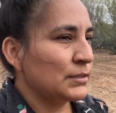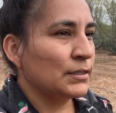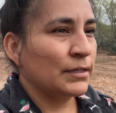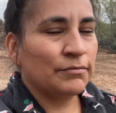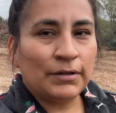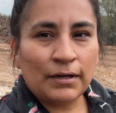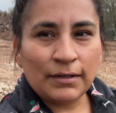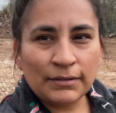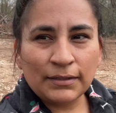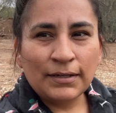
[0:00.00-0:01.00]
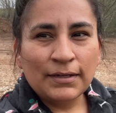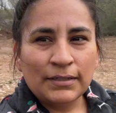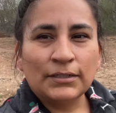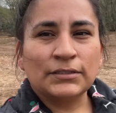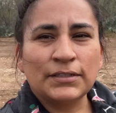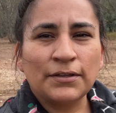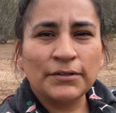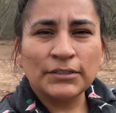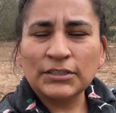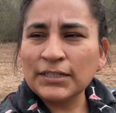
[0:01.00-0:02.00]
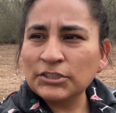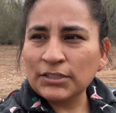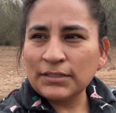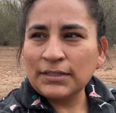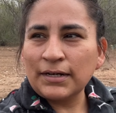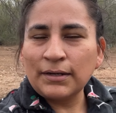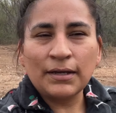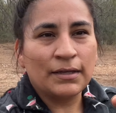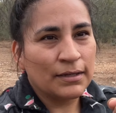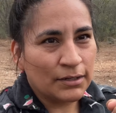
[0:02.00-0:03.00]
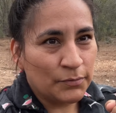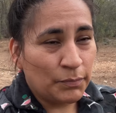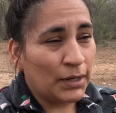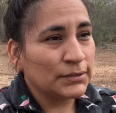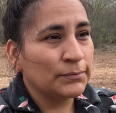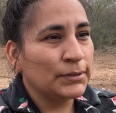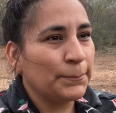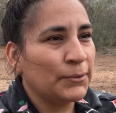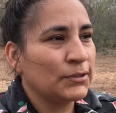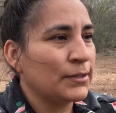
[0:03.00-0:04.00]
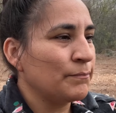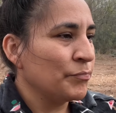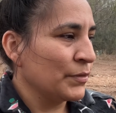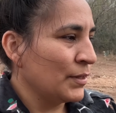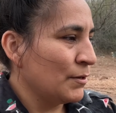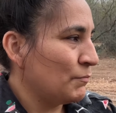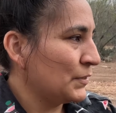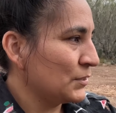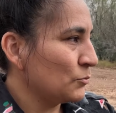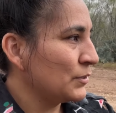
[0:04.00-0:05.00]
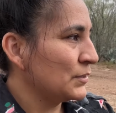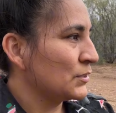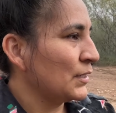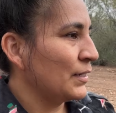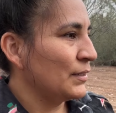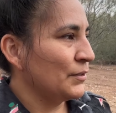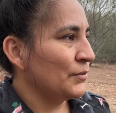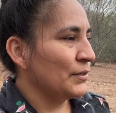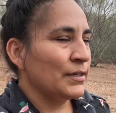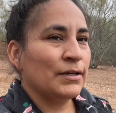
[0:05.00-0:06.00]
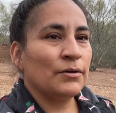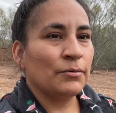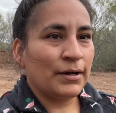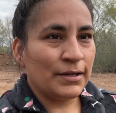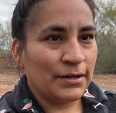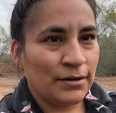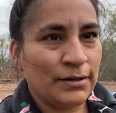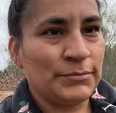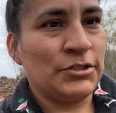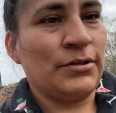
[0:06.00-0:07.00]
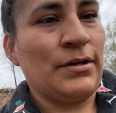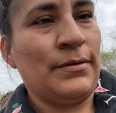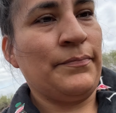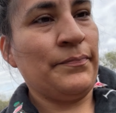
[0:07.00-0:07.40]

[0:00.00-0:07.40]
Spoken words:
If not, there's another section that I could possibly put them, but this one is like literally right here. Let me show y'all.